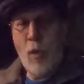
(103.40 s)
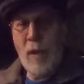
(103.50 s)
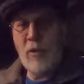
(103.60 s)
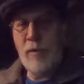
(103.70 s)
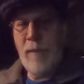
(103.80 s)

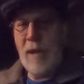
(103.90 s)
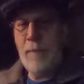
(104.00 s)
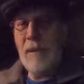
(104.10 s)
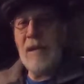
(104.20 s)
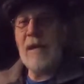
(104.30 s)
question
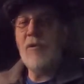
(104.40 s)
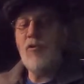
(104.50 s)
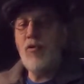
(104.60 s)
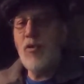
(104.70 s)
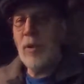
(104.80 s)
might be,
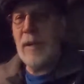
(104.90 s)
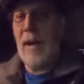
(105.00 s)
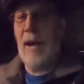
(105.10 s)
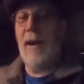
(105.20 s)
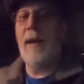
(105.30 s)
should
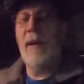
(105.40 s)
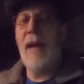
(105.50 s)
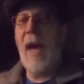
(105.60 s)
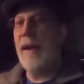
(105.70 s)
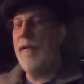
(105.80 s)
I?
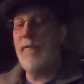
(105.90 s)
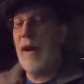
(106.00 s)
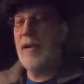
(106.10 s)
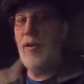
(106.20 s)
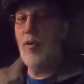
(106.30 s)
And if
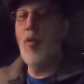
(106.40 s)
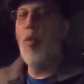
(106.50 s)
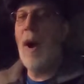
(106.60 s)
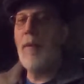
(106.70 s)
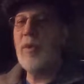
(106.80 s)
I do,
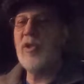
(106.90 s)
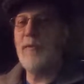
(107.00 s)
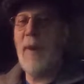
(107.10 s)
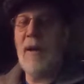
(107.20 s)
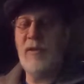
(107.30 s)
what
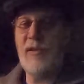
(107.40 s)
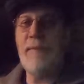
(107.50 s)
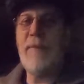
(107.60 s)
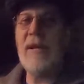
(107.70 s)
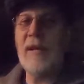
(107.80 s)

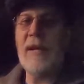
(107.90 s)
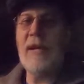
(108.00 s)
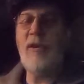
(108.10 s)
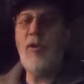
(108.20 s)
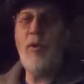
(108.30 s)

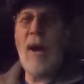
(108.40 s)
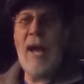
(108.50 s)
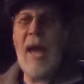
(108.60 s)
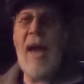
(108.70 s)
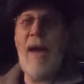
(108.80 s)
responsibility do
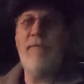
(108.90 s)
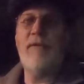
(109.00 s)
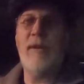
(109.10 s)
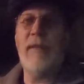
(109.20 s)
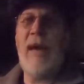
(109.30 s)
I
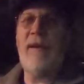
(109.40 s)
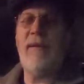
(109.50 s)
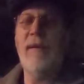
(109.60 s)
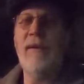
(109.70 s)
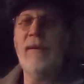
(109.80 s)
have to that
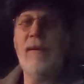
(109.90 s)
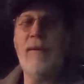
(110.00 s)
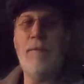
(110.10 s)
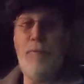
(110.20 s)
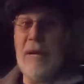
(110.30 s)

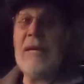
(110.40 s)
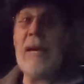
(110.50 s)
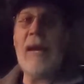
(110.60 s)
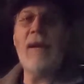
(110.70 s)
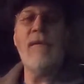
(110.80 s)

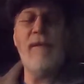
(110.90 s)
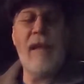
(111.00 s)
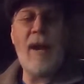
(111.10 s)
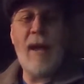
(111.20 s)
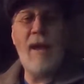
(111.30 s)
being
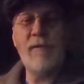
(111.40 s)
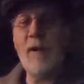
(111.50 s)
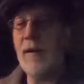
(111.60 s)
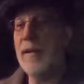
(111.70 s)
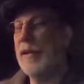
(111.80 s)
that I have
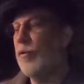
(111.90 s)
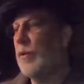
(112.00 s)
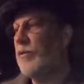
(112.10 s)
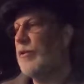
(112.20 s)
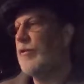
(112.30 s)
called into
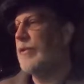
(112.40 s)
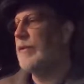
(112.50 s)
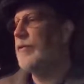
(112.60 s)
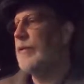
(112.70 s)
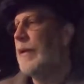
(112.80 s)

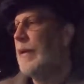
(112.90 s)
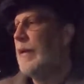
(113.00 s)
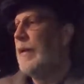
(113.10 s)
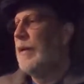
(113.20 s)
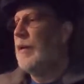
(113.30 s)
existence?
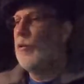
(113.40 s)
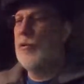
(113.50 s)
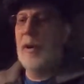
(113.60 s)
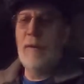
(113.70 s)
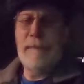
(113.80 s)

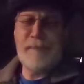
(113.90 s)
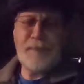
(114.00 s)
So